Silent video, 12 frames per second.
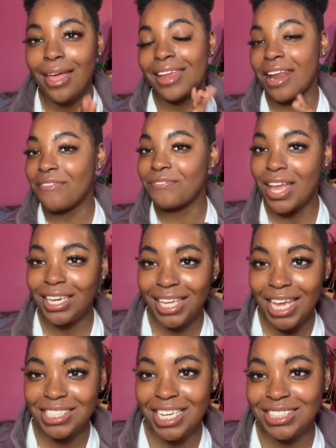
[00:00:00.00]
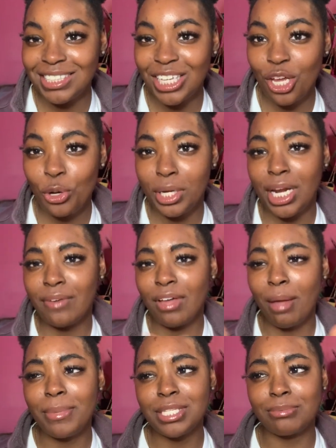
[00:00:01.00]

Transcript: and I finally got a chance to go, and I found Miss.